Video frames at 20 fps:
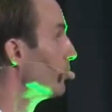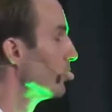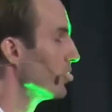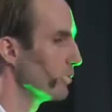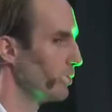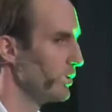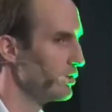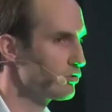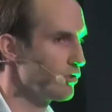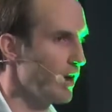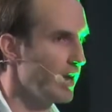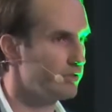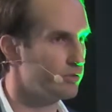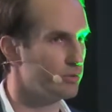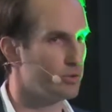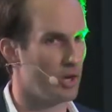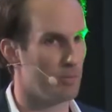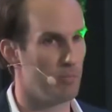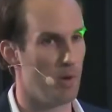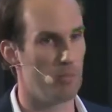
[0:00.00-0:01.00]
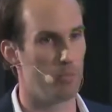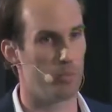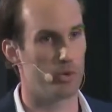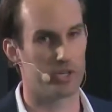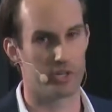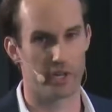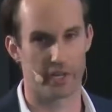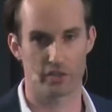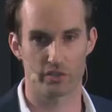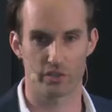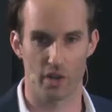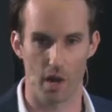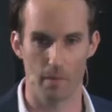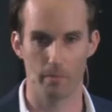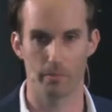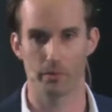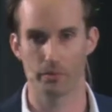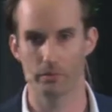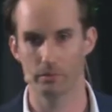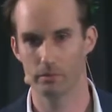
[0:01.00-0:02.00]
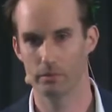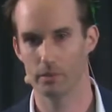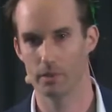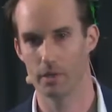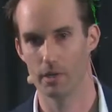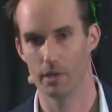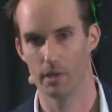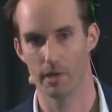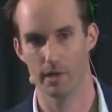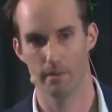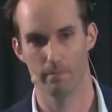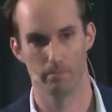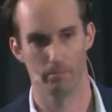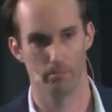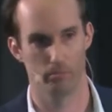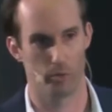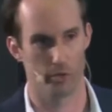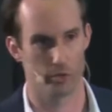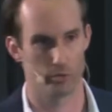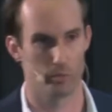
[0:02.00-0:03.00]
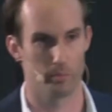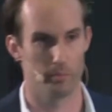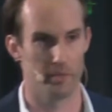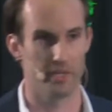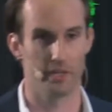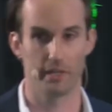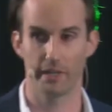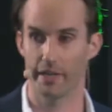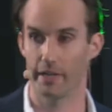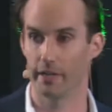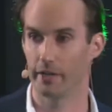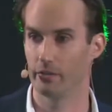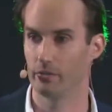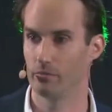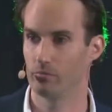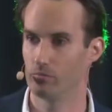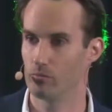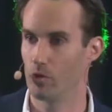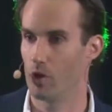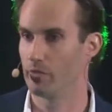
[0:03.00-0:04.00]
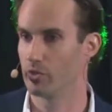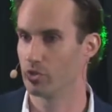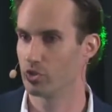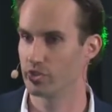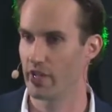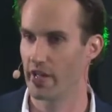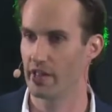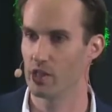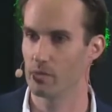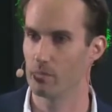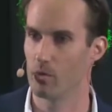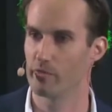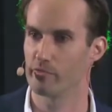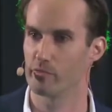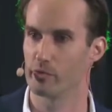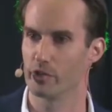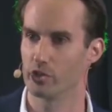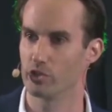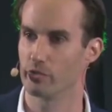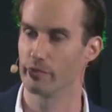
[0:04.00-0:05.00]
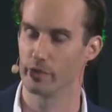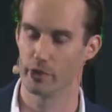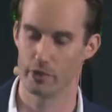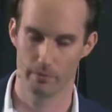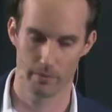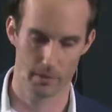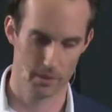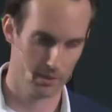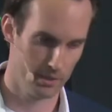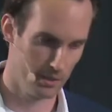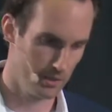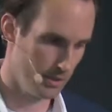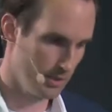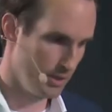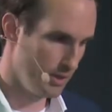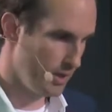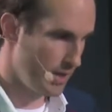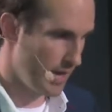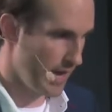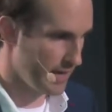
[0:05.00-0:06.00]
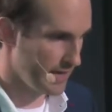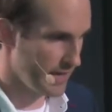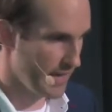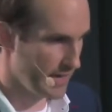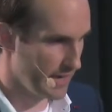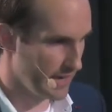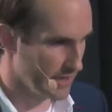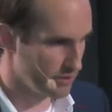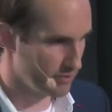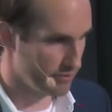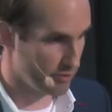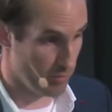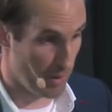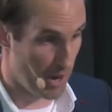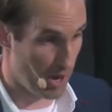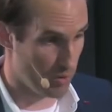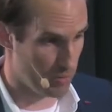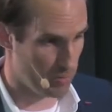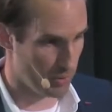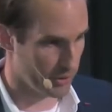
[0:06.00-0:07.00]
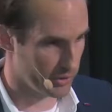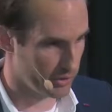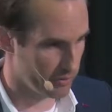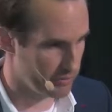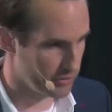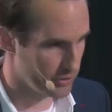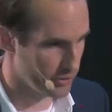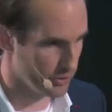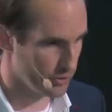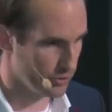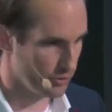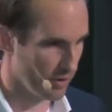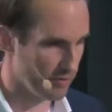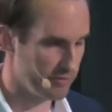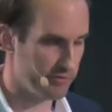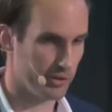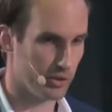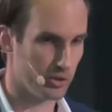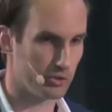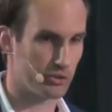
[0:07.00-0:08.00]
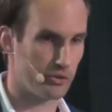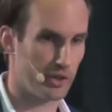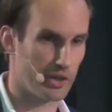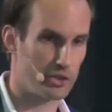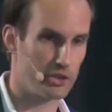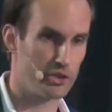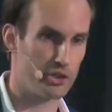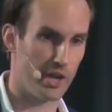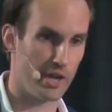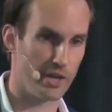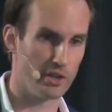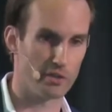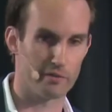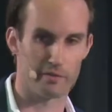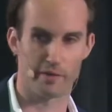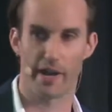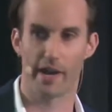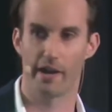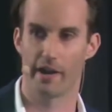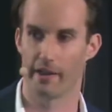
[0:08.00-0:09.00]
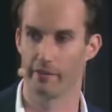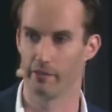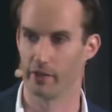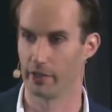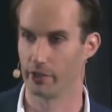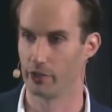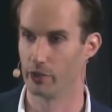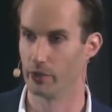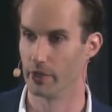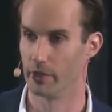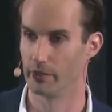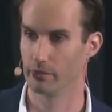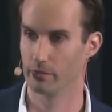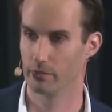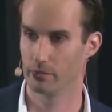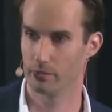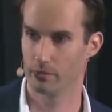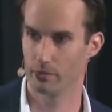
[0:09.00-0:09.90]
We try to come up with an example which would be clearly understandable for each of you. And that is, from our point of view, a filter exchange of an air handling unit.